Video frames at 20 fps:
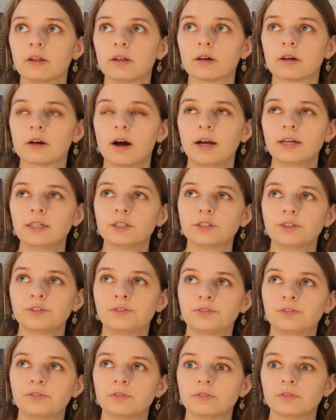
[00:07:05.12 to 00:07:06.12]
kind of
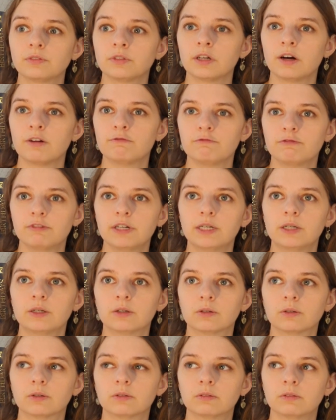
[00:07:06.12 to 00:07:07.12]
a
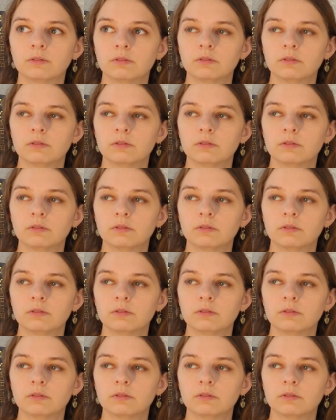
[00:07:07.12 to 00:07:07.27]
real